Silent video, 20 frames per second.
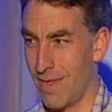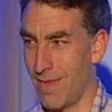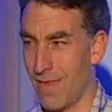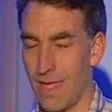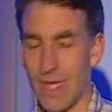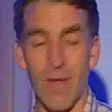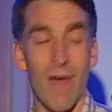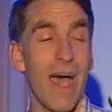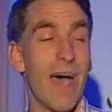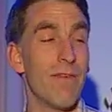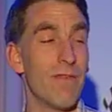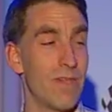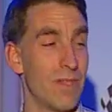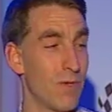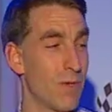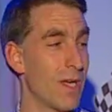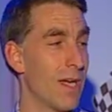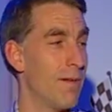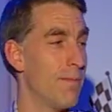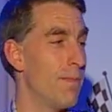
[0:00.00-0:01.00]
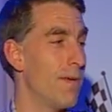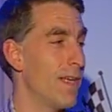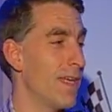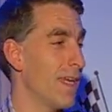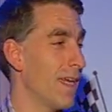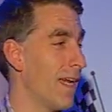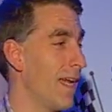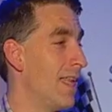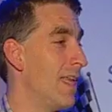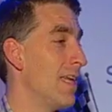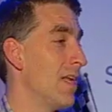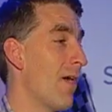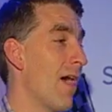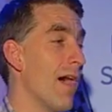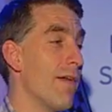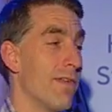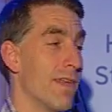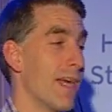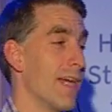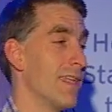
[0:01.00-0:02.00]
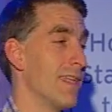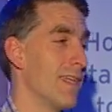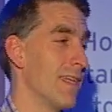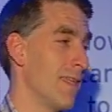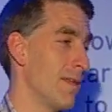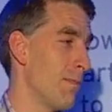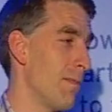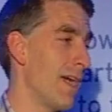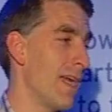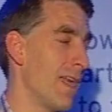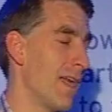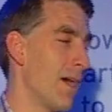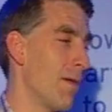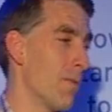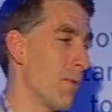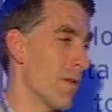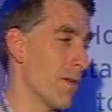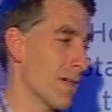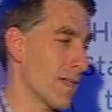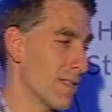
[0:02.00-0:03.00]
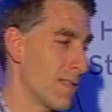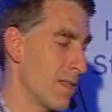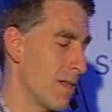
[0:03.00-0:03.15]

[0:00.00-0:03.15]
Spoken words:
that you have a new company and that you have an idea that might not work.